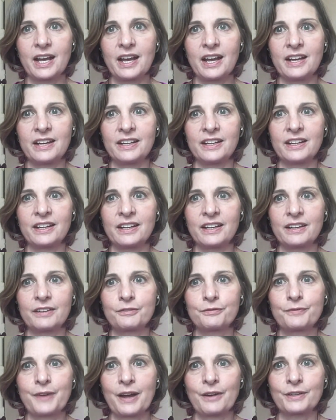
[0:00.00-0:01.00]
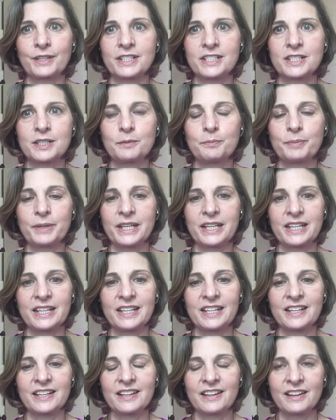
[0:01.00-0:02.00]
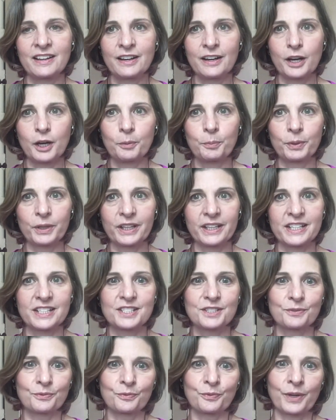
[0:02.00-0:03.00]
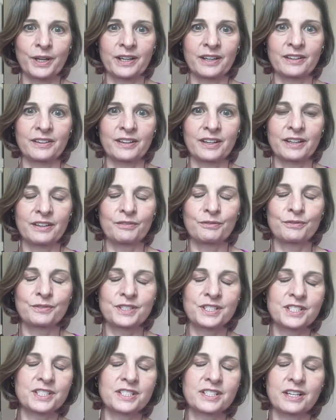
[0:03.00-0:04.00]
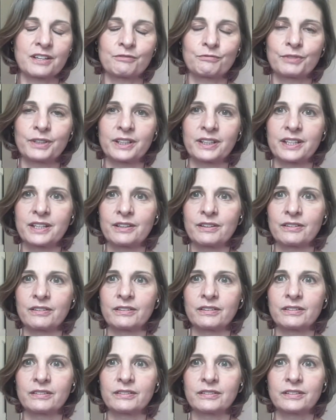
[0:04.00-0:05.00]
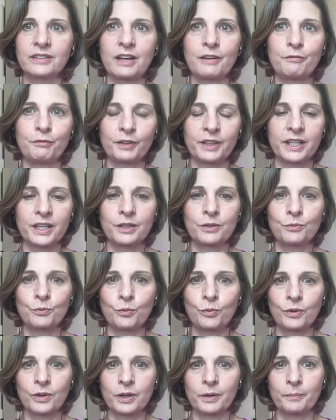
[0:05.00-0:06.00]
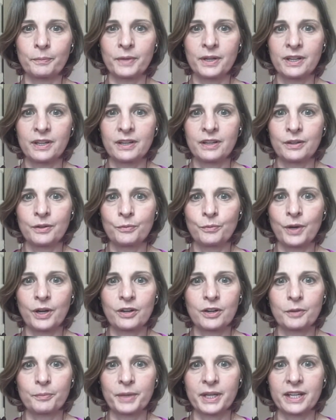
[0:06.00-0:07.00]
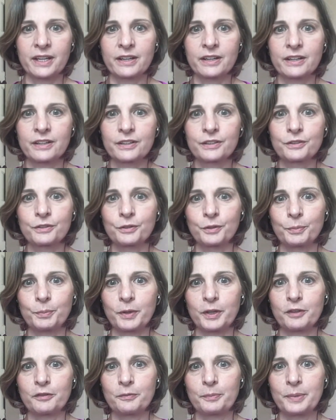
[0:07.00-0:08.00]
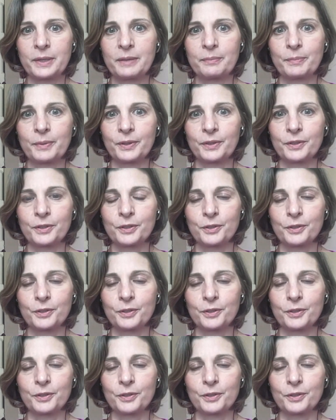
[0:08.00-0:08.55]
and it found it to be a place where it was just a really lovely, warm, welcoming group of people